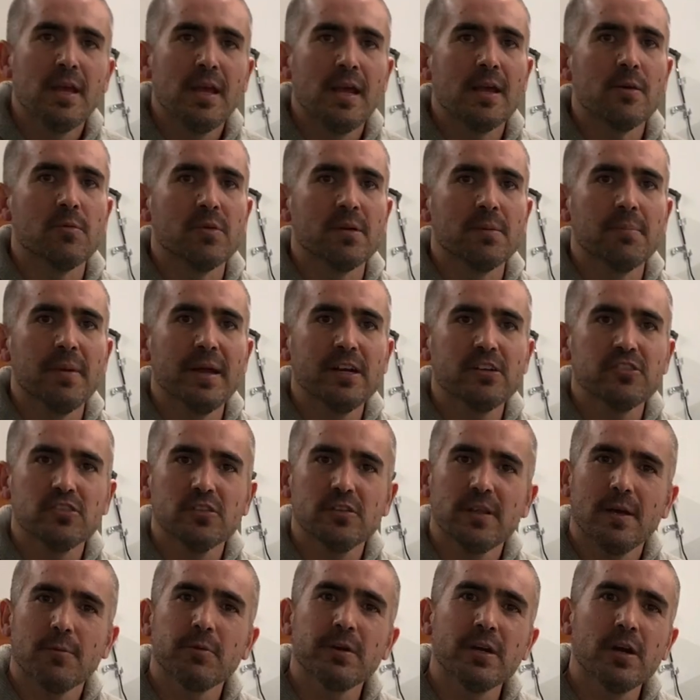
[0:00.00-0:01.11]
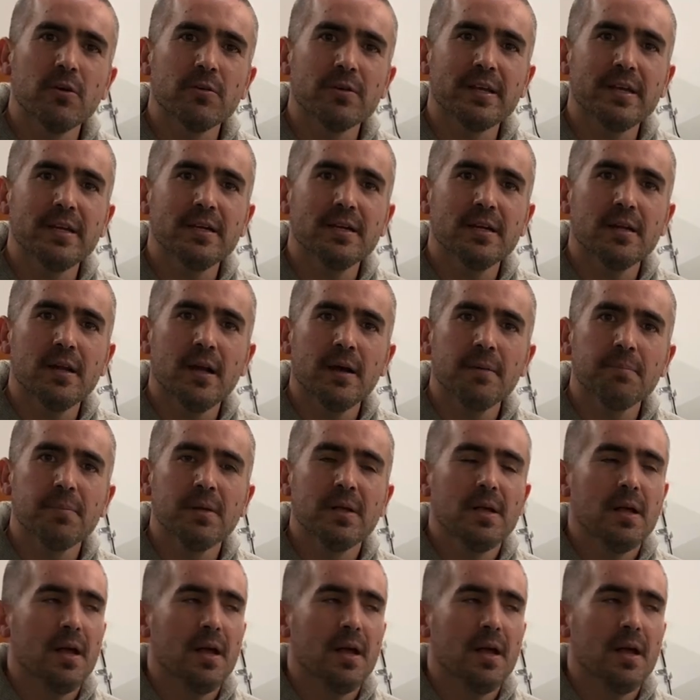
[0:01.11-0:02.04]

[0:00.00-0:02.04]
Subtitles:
And we make sure that we don't heat it up